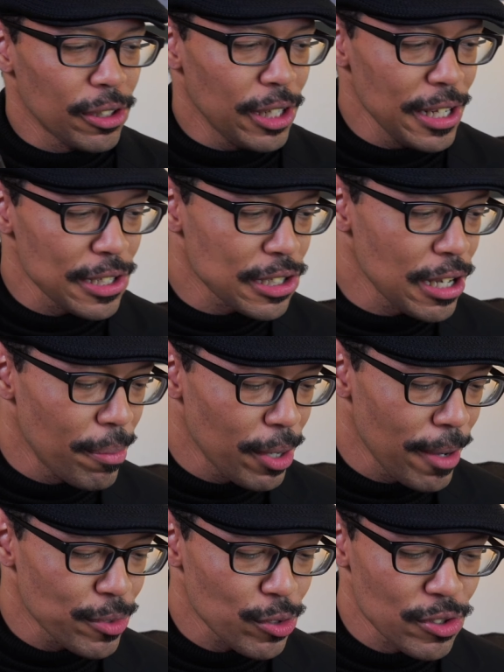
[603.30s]
things coming
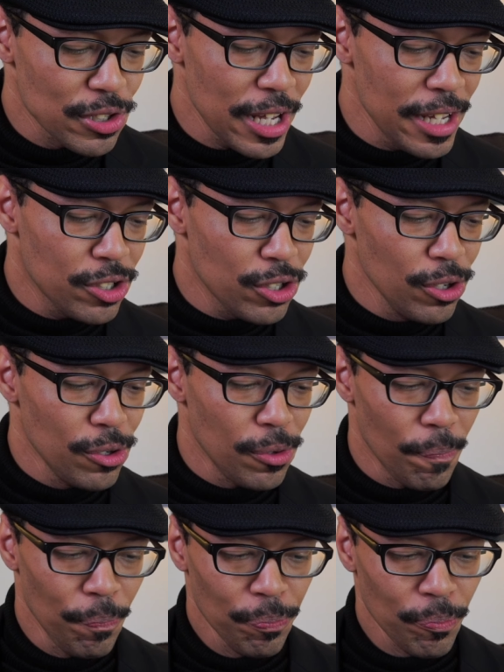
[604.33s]
up, so stay
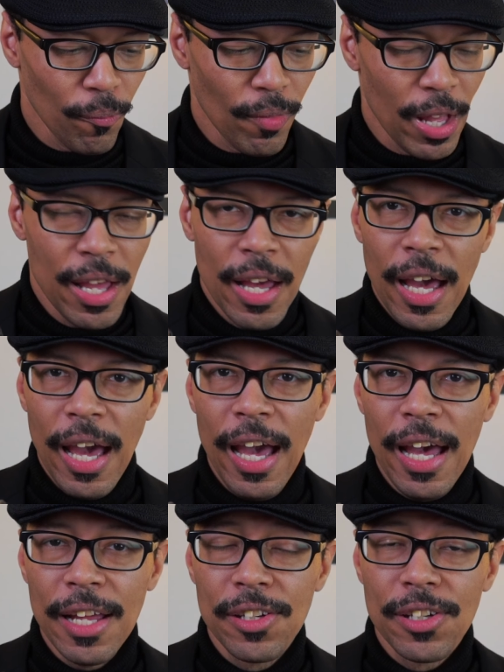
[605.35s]
tuned.
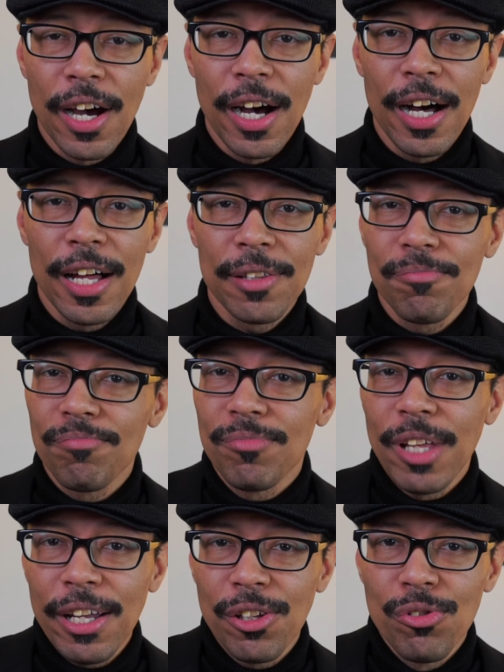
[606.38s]
And
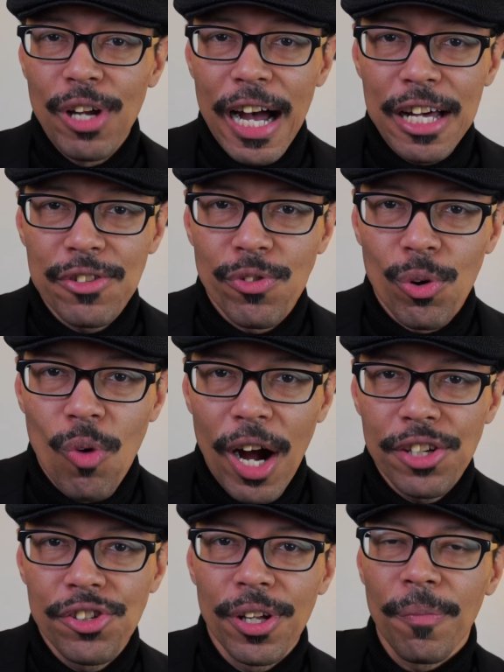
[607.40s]
thank you guys for
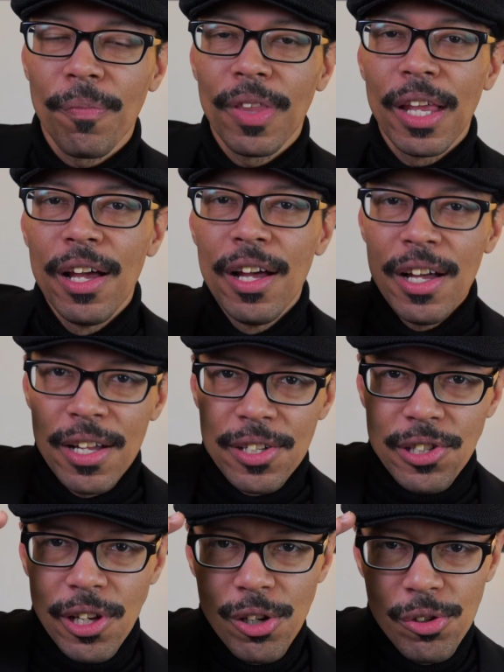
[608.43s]
watching.
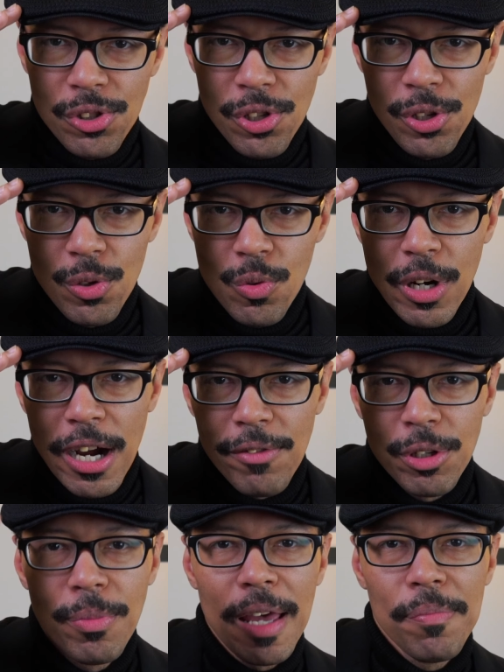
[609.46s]
Salute to you wherever
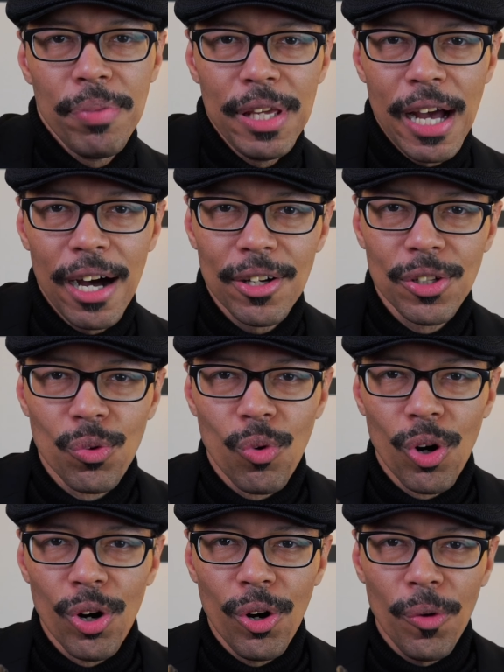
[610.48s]
you may be out in the
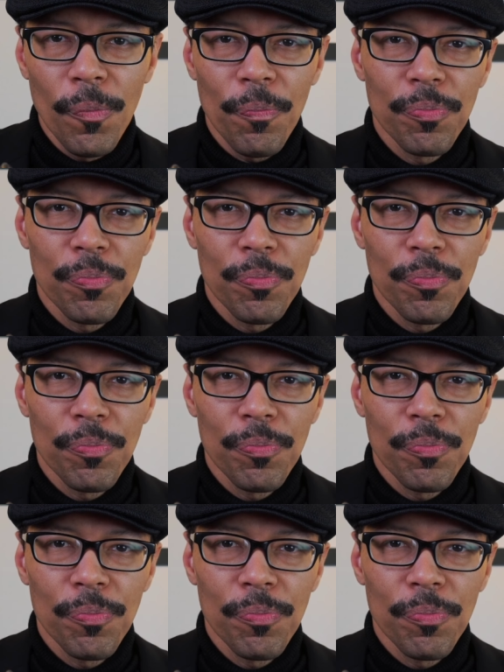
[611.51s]
world.